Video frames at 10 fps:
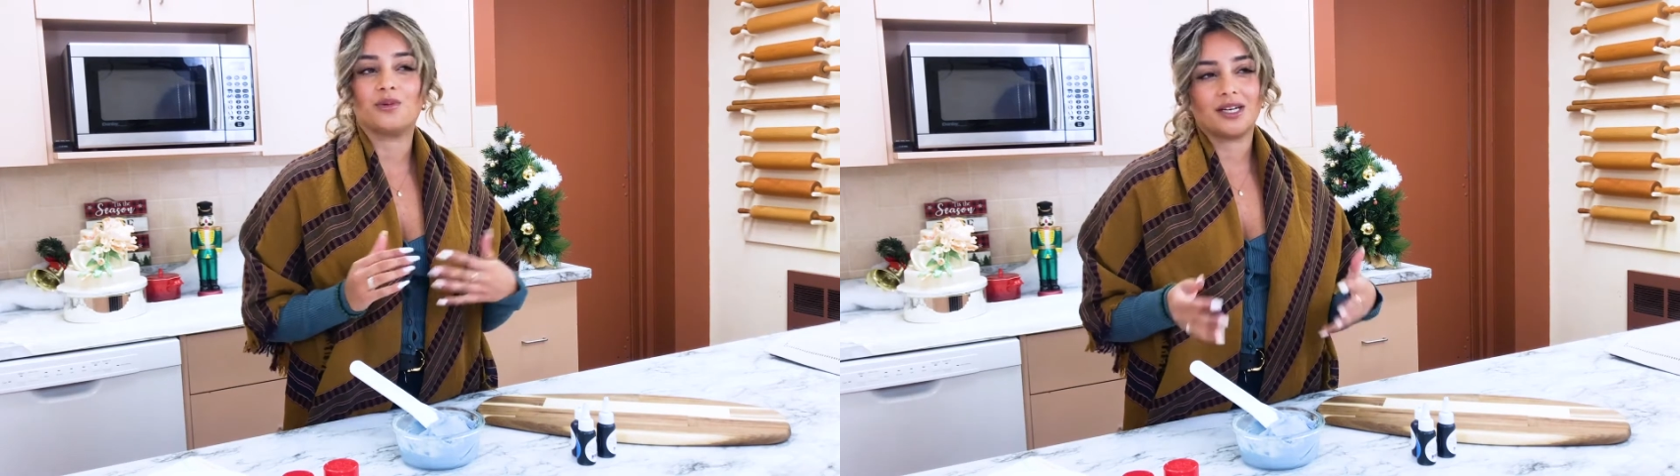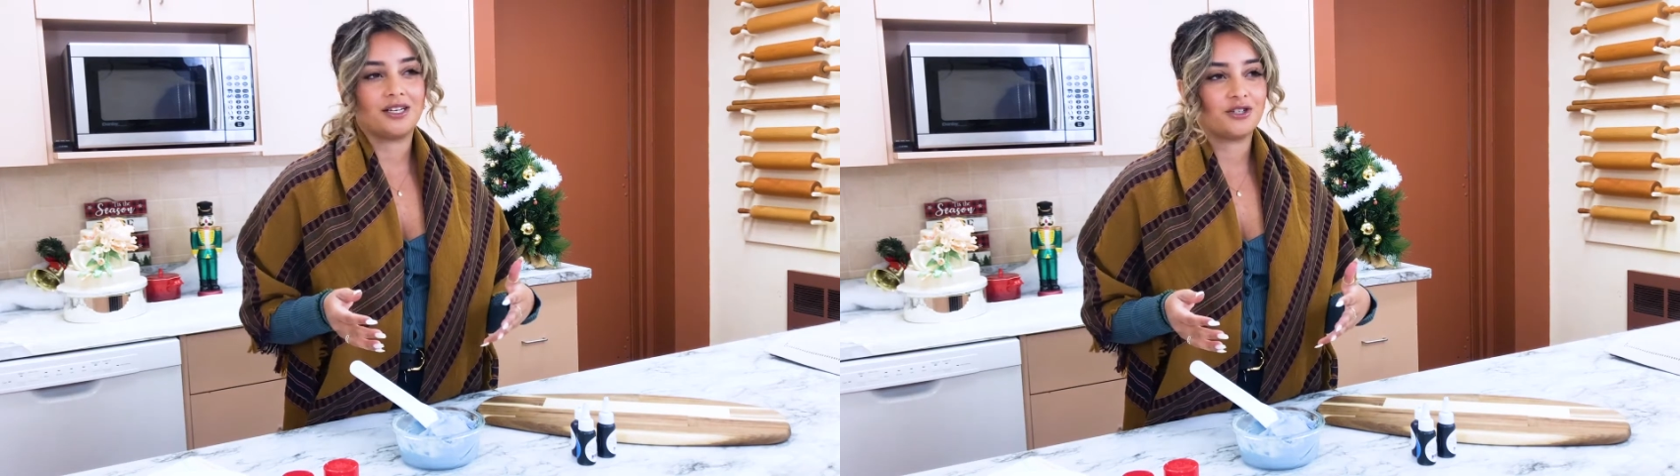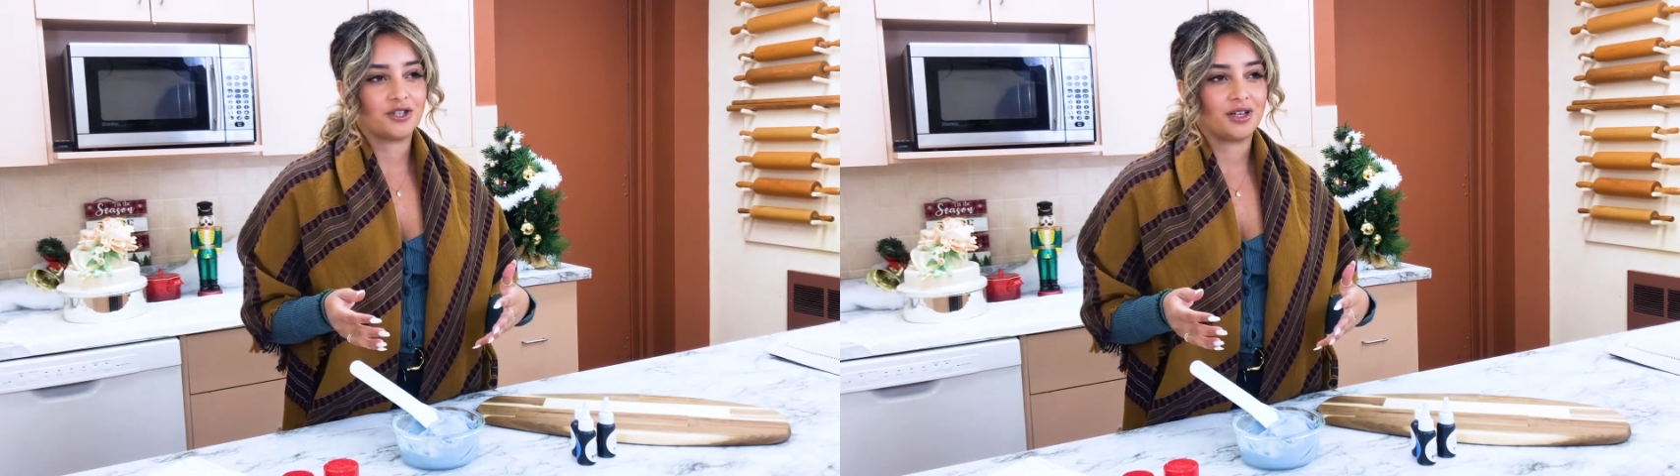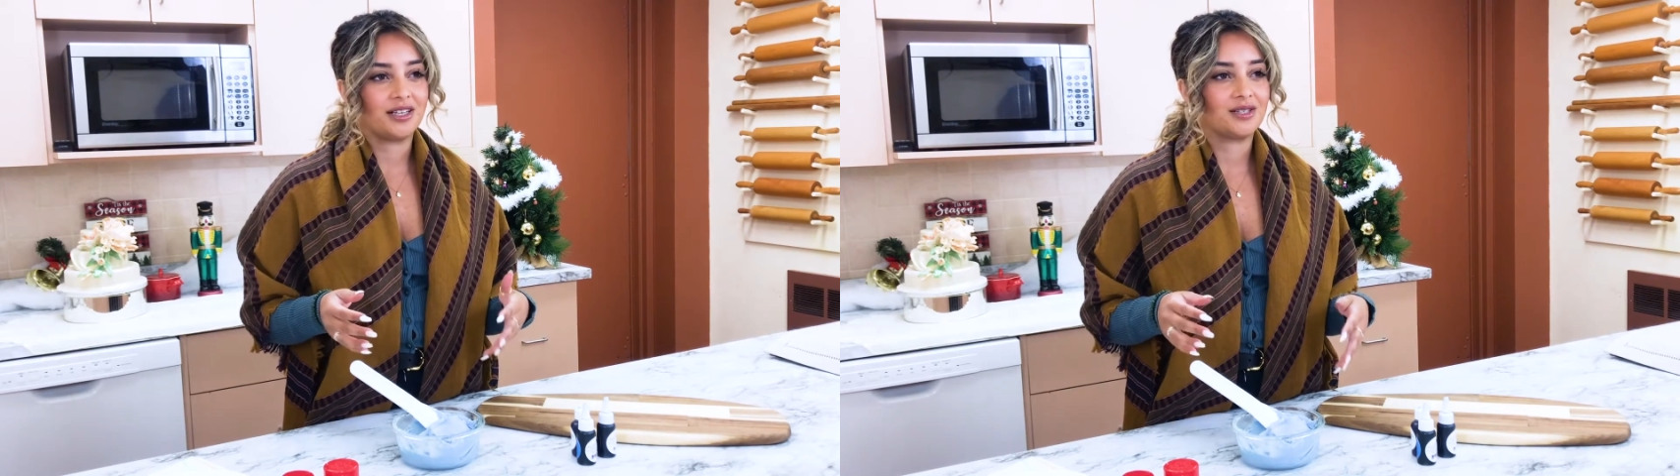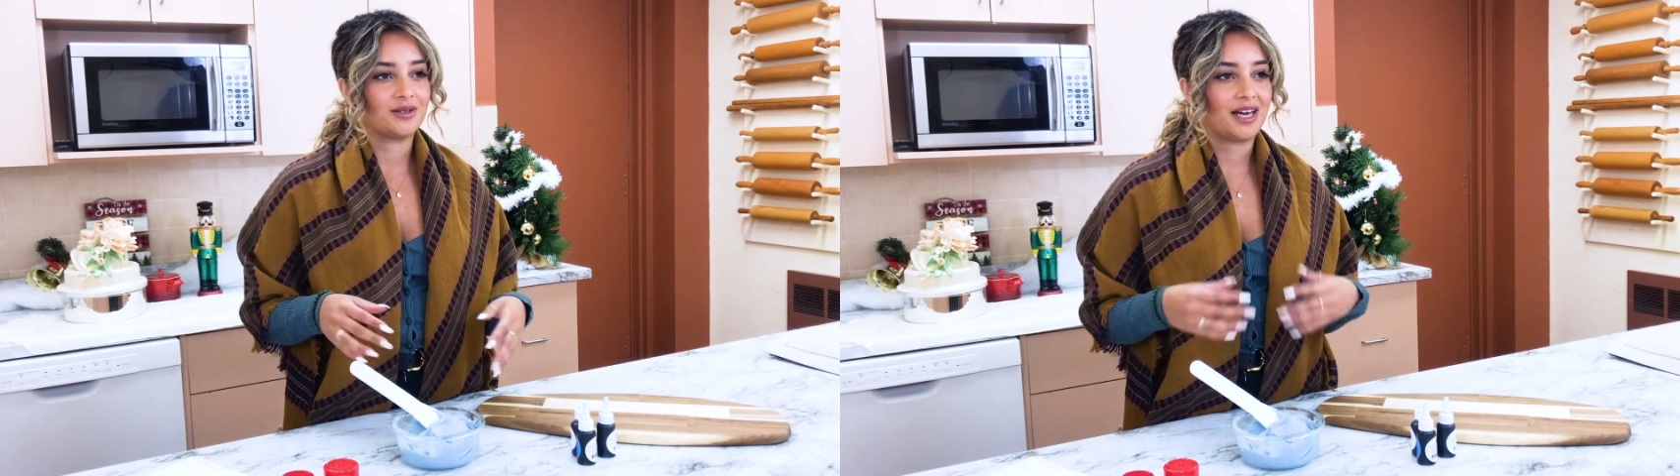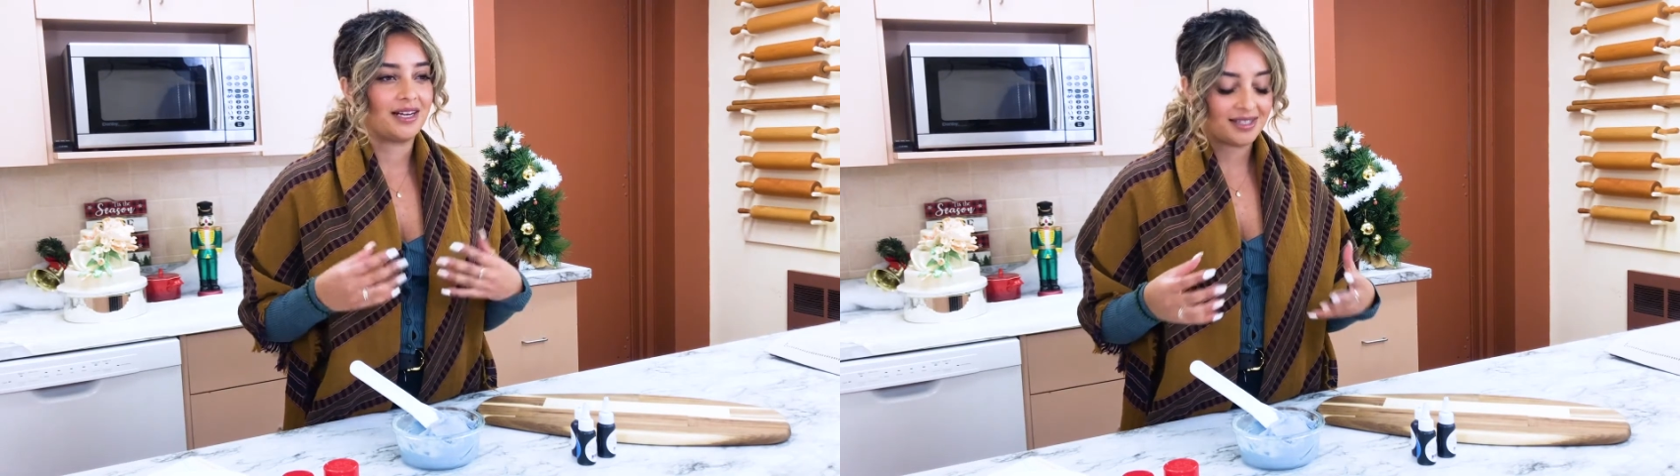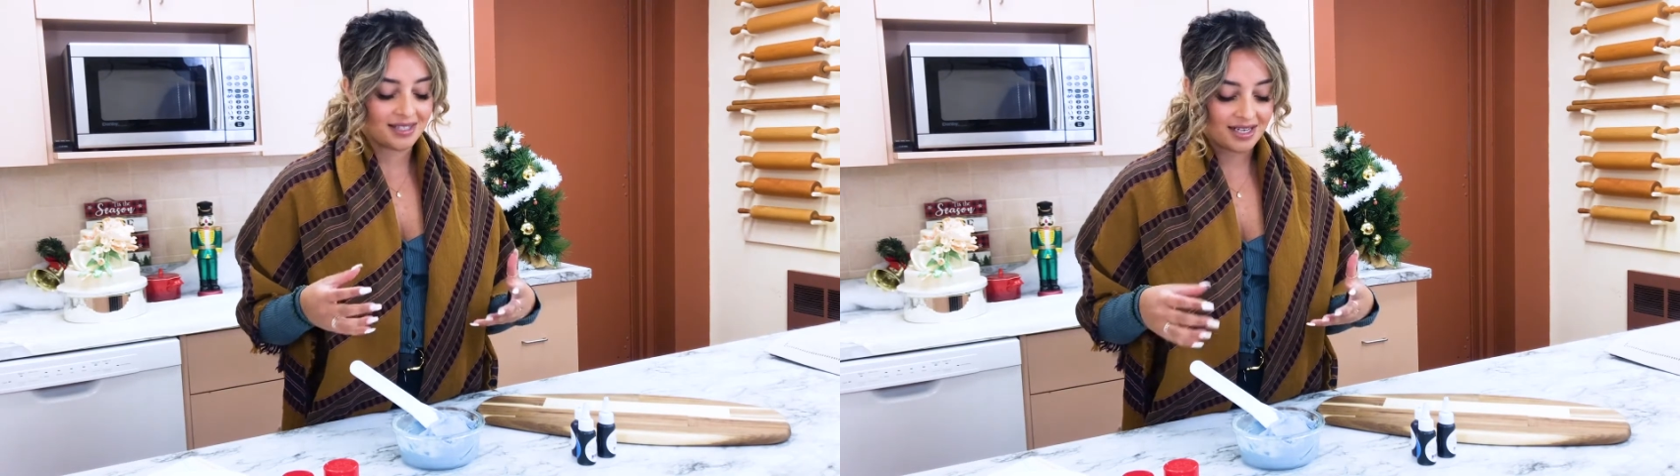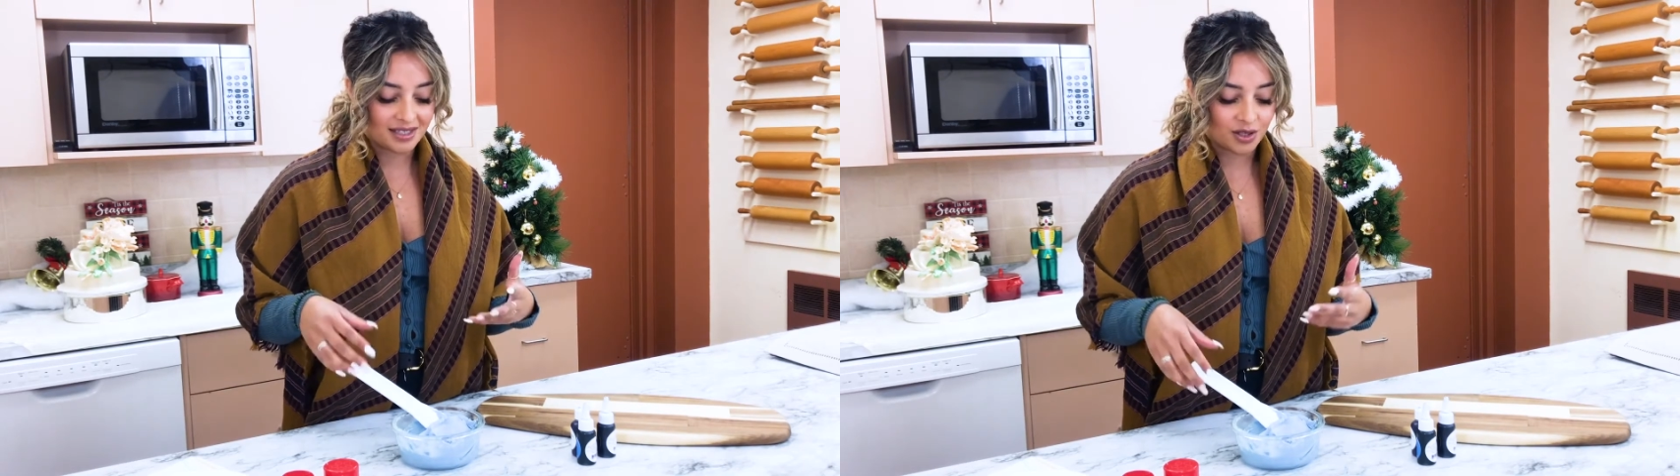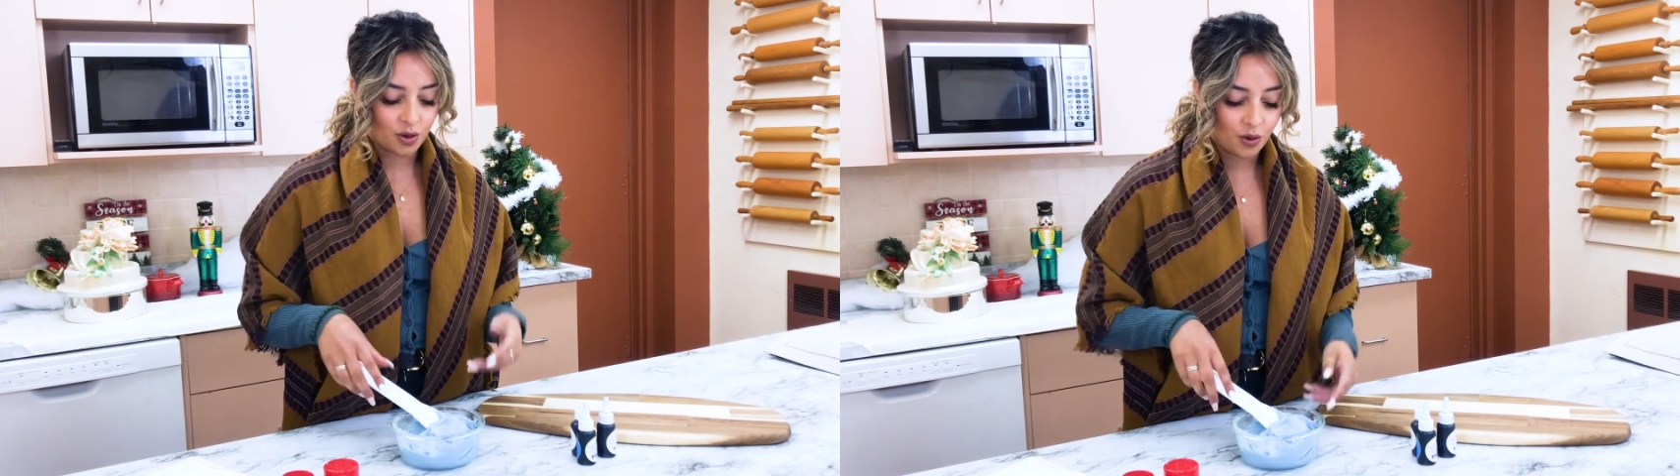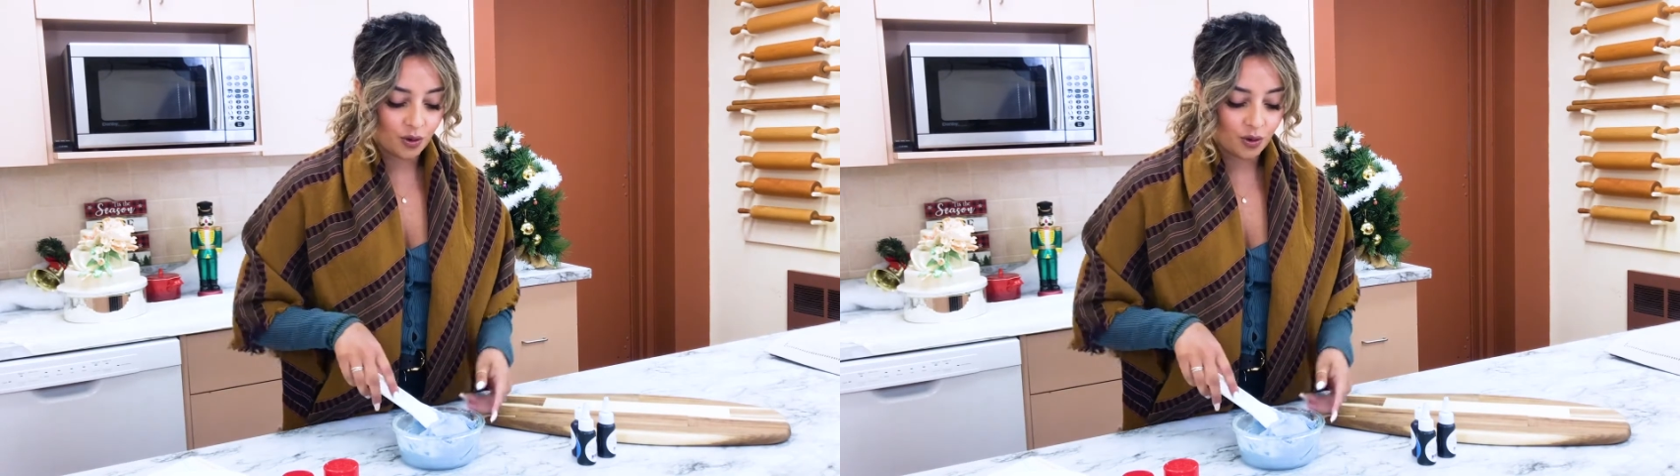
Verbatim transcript: We wanted to chill it so that it's nice and